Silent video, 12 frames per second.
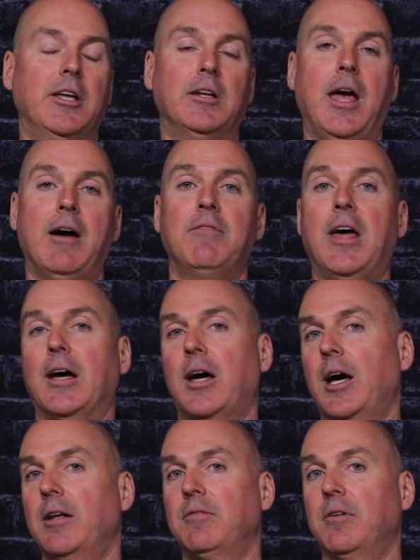and have that
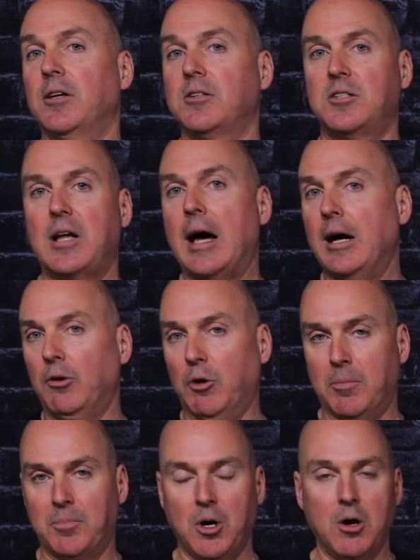kind of a style or
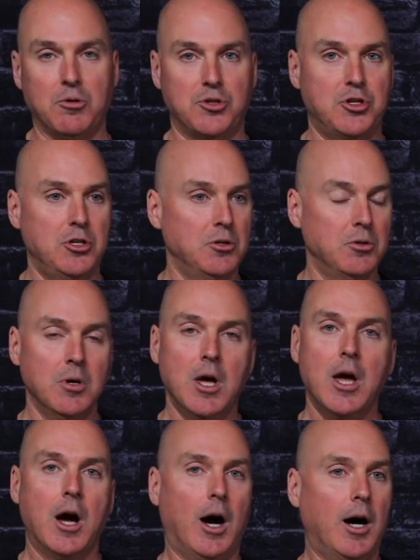approach? Do you
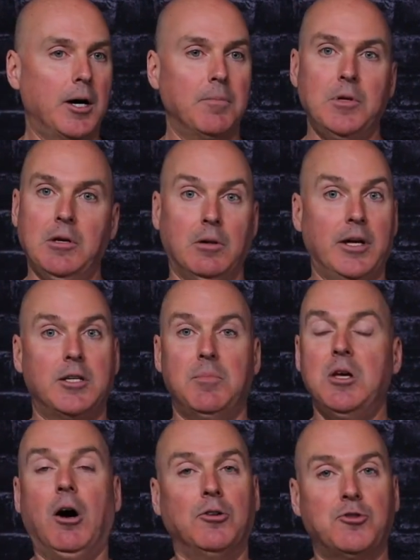like to
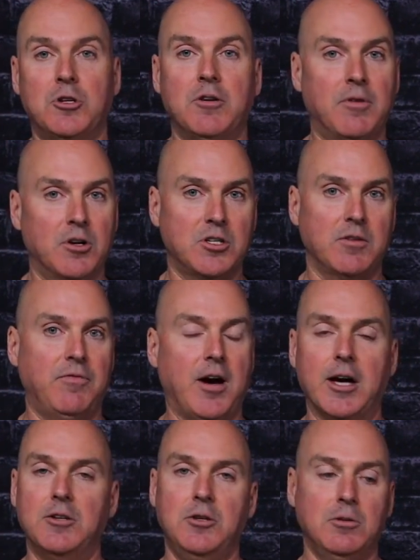be ultra
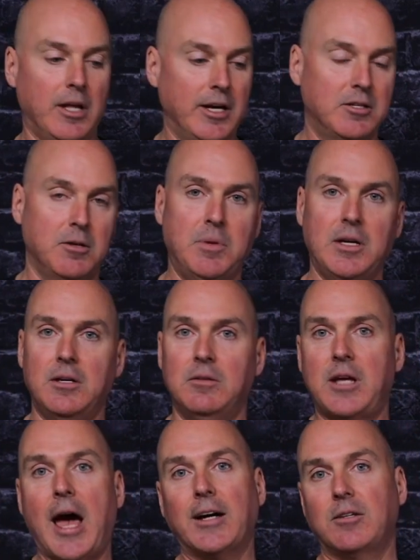diversified? Do you like to be
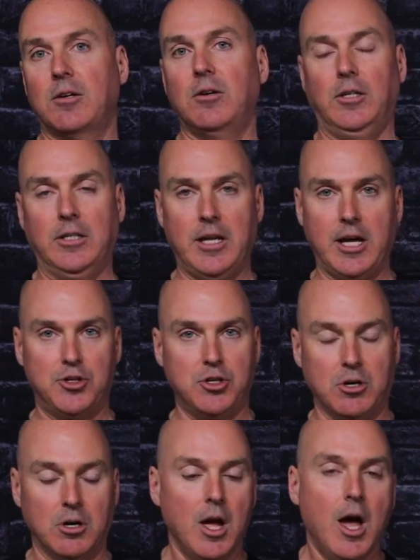tactical in
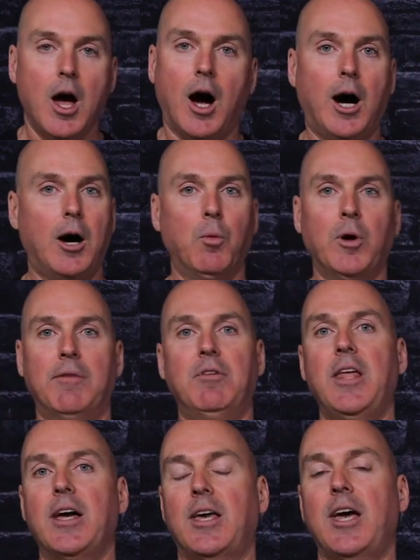nature? Whatever
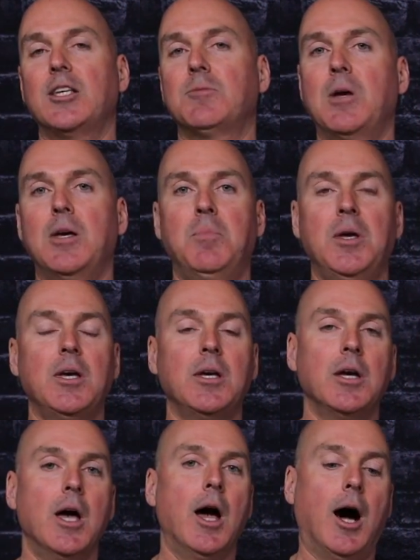that case may
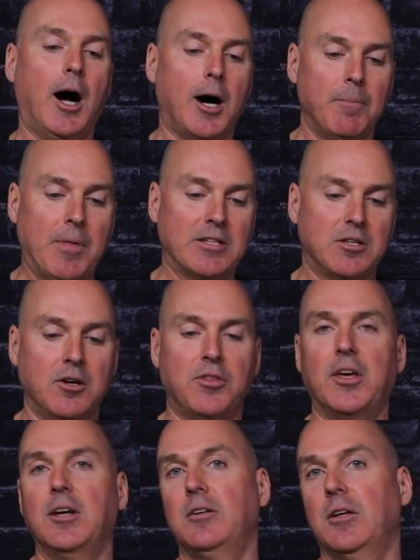be, that's a good
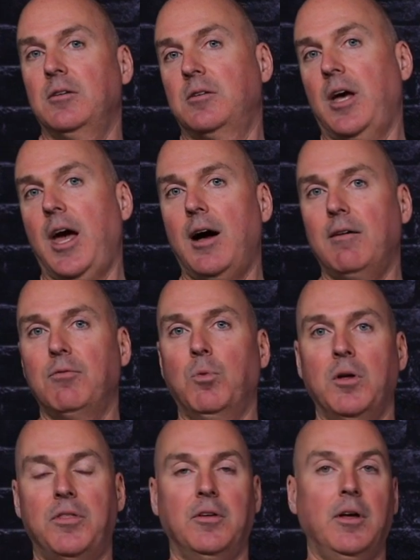thing to have
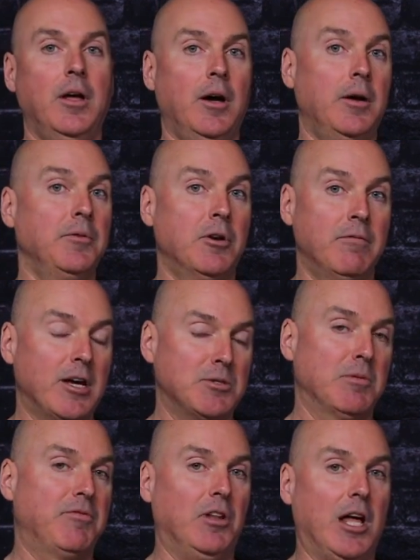with your
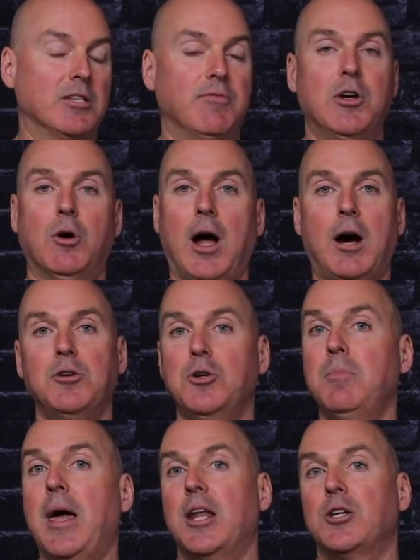investment philosophy, or how you
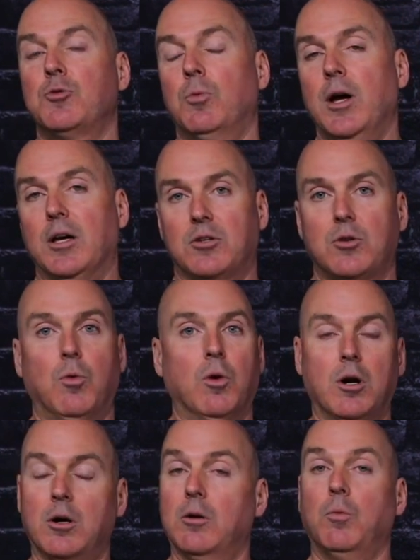manage risk,
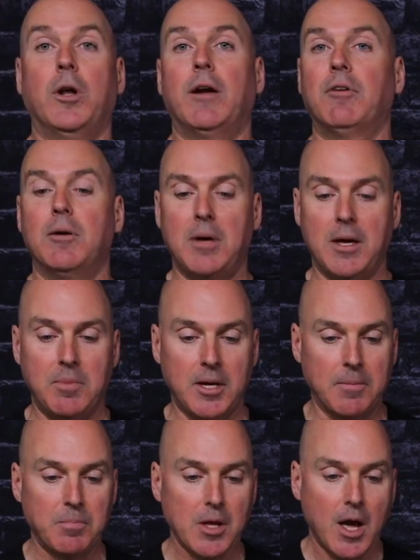or whatever it may
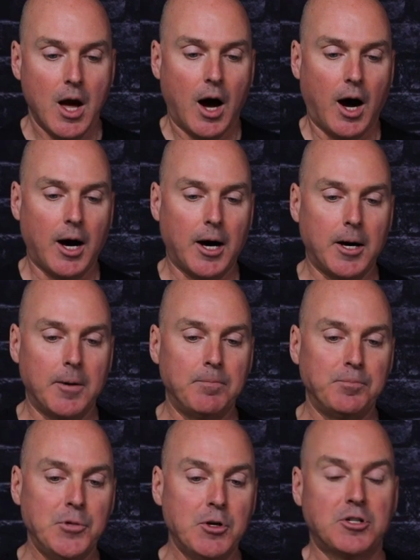be.
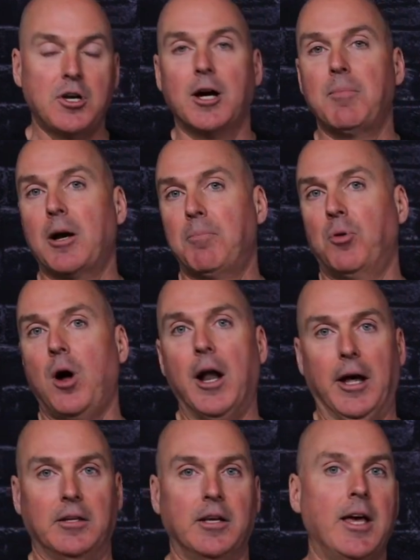You could talk about a
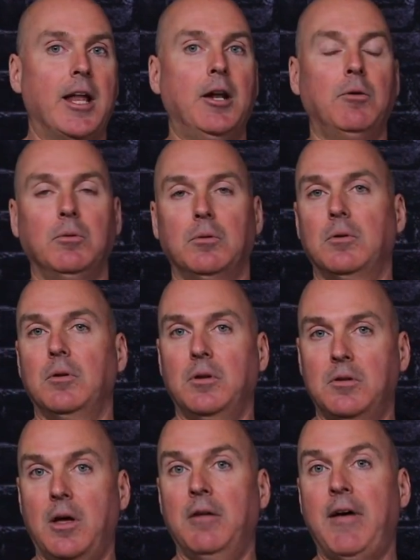product. Again,
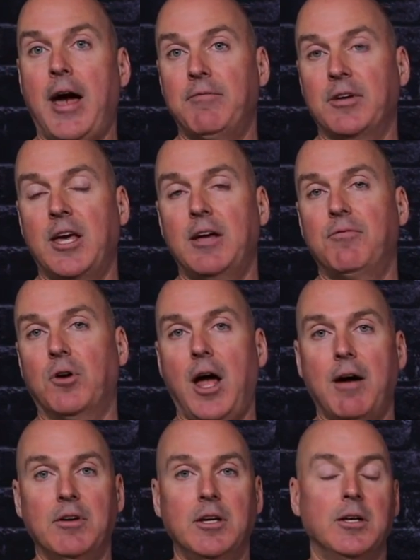they advocate for
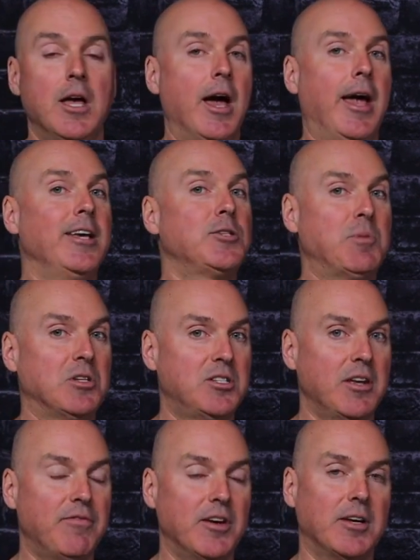having a
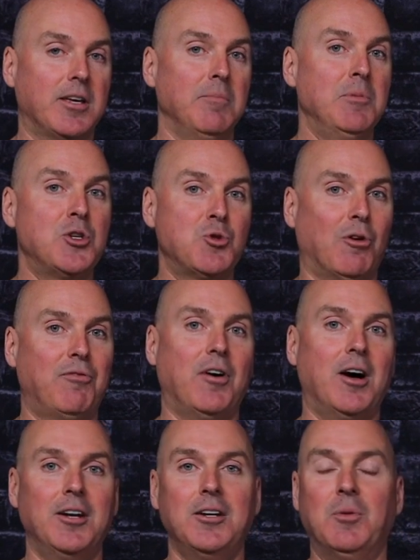specific mutual
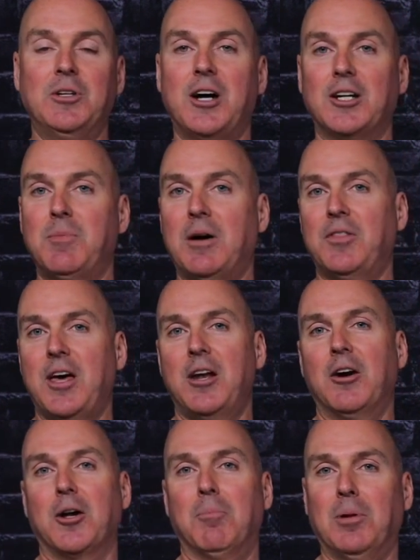fund. We talked about that in
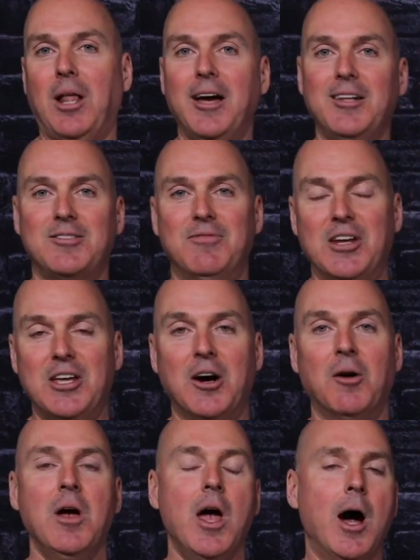our compliance
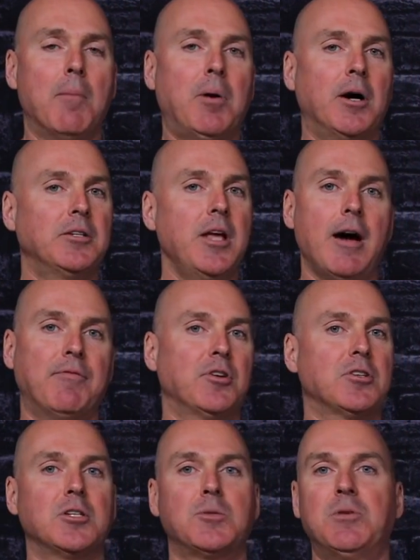video. But yeah, if
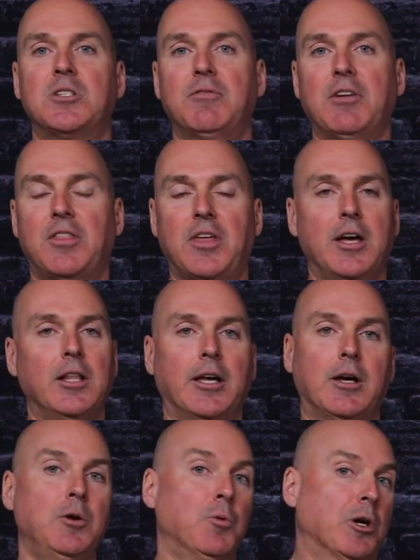there's a specific thing,
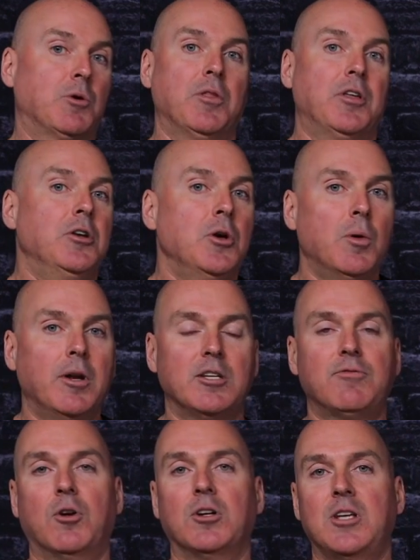like if you work with
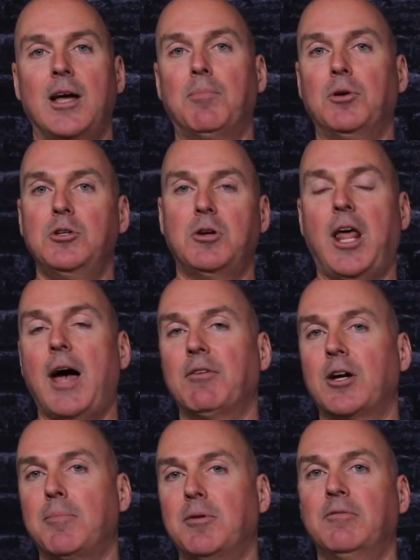annuities, for example, you could have a
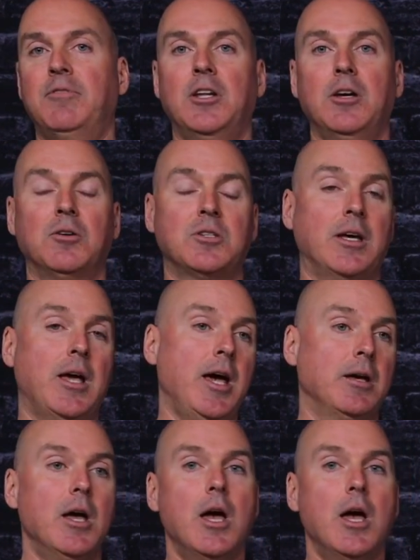couple of videos say, hey,